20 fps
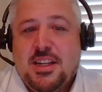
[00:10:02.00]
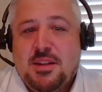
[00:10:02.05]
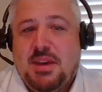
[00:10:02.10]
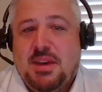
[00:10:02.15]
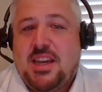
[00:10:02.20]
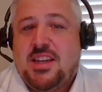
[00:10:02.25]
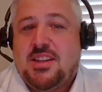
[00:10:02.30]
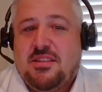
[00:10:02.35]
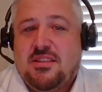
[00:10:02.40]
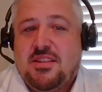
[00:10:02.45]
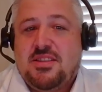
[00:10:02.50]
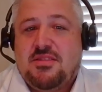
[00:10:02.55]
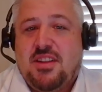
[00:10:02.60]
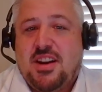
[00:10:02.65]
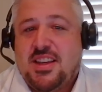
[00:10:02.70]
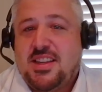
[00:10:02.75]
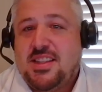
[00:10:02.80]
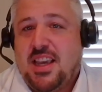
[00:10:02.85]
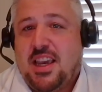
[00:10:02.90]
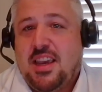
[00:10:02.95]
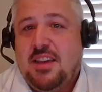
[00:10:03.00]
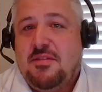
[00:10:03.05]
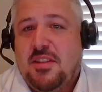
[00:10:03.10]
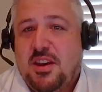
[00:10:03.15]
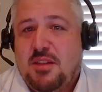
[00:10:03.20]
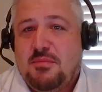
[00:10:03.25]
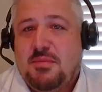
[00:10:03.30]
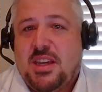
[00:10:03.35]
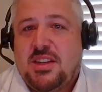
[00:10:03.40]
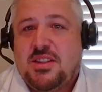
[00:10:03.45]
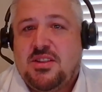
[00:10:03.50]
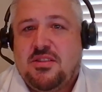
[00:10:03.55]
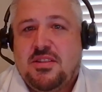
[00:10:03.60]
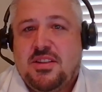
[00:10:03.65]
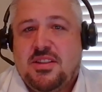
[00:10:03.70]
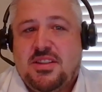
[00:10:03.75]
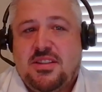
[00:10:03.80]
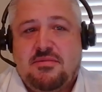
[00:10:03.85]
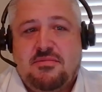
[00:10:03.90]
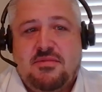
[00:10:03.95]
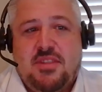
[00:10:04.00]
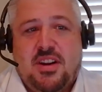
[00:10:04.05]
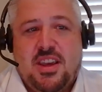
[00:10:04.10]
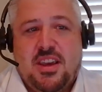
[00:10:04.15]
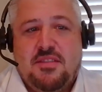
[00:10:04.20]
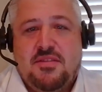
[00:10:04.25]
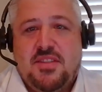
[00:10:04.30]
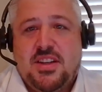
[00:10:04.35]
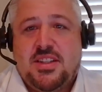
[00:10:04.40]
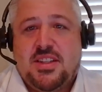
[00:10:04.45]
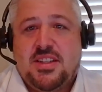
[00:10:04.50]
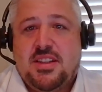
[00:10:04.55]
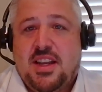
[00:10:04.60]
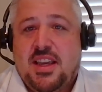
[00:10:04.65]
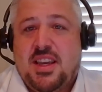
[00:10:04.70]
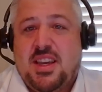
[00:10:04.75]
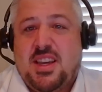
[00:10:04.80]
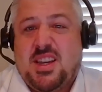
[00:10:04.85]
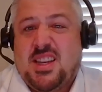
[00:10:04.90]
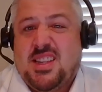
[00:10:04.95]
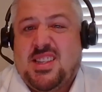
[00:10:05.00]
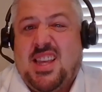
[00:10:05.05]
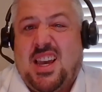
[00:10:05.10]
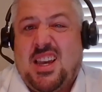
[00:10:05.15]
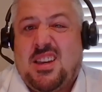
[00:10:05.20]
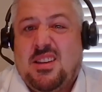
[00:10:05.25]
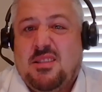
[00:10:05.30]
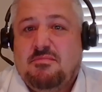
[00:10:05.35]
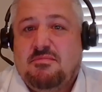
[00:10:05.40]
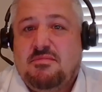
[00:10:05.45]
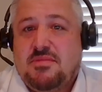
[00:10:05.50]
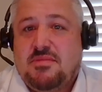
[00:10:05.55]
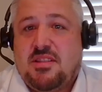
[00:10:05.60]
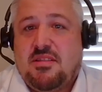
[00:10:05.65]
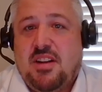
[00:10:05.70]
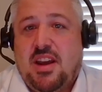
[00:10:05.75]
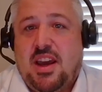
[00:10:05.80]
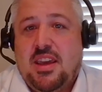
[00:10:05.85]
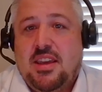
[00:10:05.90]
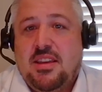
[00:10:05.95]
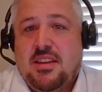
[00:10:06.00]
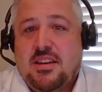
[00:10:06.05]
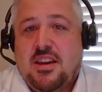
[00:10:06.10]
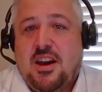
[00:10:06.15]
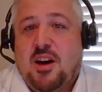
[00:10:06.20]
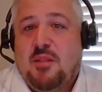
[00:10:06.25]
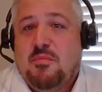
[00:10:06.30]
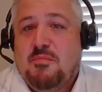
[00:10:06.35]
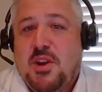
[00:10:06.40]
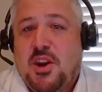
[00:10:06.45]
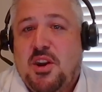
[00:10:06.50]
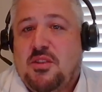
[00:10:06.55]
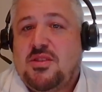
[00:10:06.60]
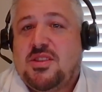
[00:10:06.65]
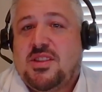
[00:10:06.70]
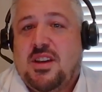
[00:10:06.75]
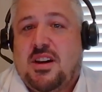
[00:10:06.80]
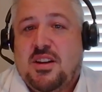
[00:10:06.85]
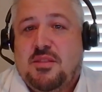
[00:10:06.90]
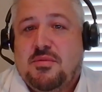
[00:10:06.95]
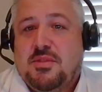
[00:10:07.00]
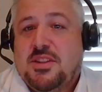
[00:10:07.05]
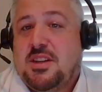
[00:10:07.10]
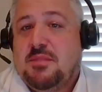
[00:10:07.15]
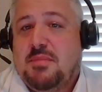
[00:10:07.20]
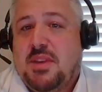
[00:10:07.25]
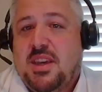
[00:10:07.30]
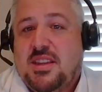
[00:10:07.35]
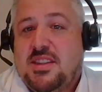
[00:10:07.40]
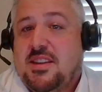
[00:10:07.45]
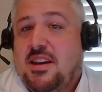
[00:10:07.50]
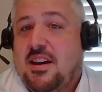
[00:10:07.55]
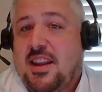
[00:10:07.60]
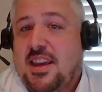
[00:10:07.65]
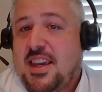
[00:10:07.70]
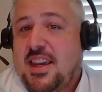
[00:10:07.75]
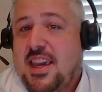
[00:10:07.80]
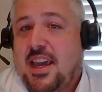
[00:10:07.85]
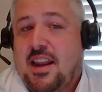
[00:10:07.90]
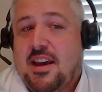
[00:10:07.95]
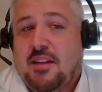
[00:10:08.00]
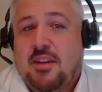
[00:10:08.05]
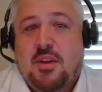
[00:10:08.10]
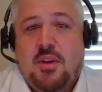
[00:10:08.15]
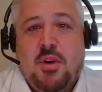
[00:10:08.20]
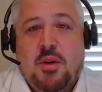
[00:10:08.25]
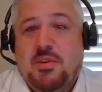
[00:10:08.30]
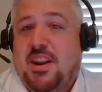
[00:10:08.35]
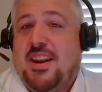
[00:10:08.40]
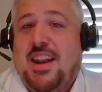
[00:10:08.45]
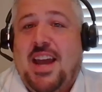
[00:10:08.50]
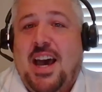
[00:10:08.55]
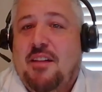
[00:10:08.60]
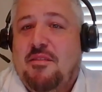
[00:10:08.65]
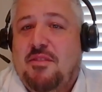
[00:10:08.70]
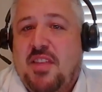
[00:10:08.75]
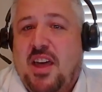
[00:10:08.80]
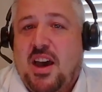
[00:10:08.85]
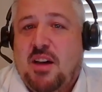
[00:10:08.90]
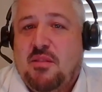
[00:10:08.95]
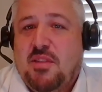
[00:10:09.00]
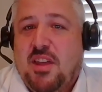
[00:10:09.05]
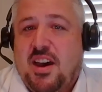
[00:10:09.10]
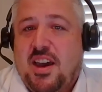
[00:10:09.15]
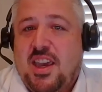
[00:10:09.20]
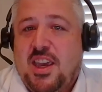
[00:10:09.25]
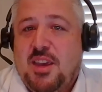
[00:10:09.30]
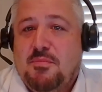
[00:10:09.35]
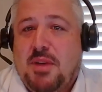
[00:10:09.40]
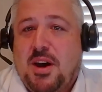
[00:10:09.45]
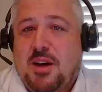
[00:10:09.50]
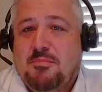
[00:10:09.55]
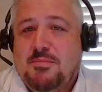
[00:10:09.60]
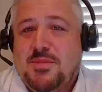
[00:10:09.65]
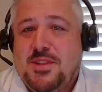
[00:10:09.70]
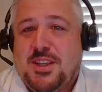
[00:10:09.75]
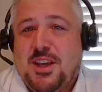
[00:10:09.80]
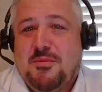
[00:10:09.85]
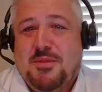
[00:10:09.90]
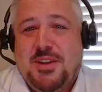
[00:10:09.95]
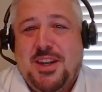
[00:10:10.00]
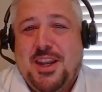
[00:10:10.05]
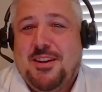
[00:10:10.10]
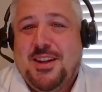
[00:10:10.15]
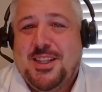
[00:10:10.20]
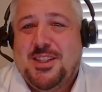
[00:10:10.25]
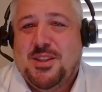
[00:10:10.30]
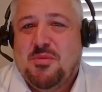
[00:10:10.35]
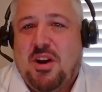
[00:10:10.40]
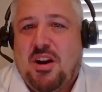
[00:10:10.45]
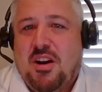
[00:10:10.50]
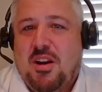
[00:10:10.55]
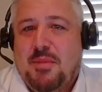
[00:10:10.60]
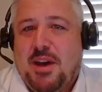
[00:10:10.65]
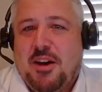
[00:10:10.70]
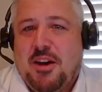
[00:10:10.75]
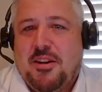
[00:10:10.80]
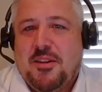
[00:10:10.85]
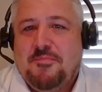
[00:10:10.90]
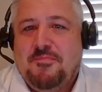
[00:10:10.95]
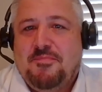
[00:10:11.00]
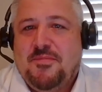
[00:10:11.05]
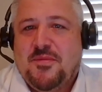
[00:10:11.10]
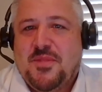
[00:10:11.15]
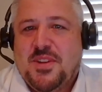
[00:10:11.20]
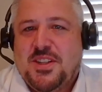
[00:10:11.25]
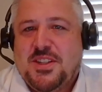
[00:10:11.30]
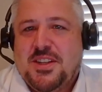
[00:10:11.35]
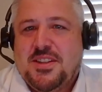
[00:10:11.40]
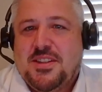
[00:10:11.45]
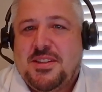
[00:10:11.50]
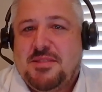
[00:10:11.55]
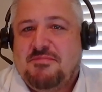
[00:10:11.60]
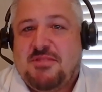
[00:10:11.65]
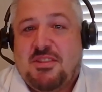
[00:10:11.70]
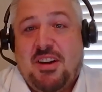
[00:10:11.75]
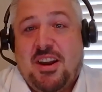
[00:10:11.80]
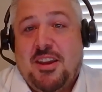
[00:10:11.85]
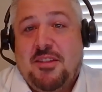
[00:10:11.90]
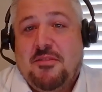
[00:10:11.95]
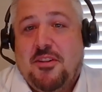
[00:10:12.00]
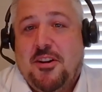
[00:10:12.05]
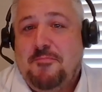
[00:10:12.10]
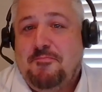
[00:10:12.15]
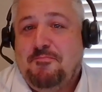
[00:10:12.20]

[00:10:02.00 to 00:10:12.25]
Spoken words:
to make sure it's running safely and make sure it's running efficiently, because that can create carbon monoxide, which can be a silent killer. Well, we don't have that with our heat pump, so we don't need to worry about it, which is great, right?